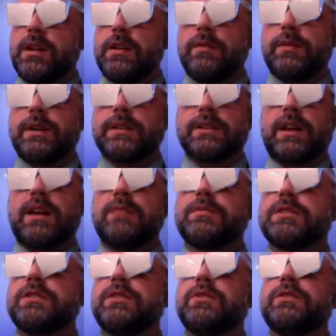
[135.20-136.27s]
because I'm
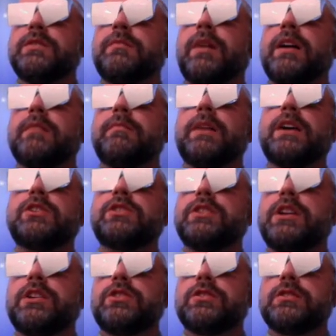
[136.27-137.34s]
just using my
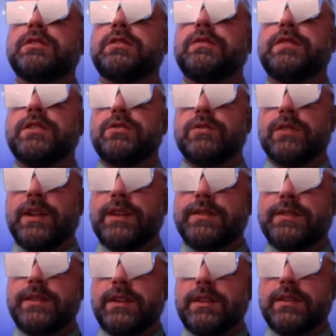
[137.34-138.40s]
imagination to
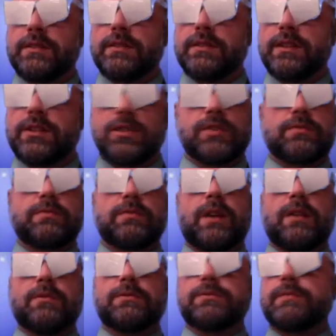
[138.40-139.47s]
visualize things. I
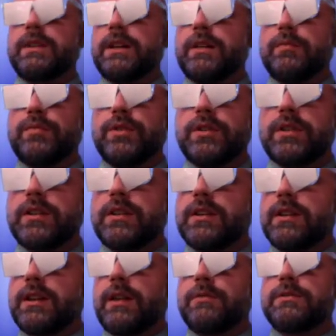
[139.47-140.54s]
was reading a book,
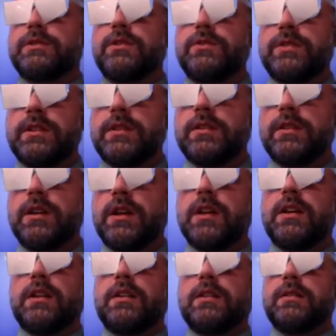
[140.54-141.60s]
and I was using
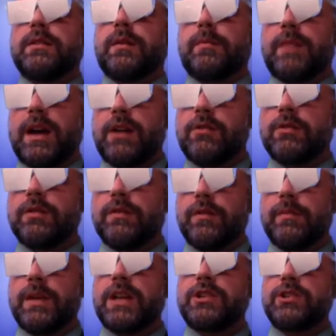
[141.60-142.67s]
the power of
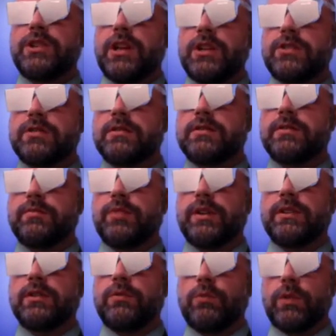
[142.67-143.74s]
imagination to bring
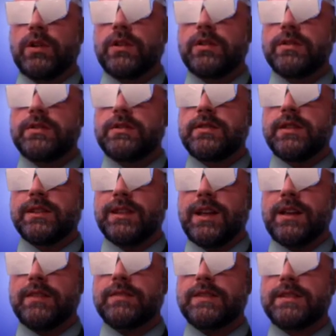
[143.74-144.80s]
the words to
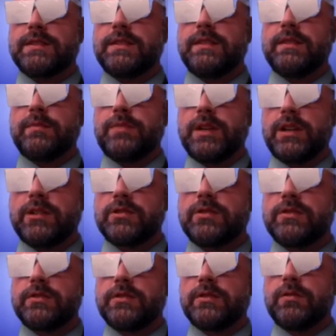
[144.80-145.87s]
life, to see the
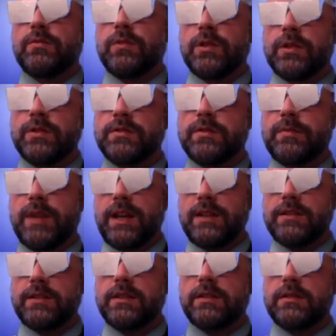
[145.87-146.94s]
pictures the words are painting.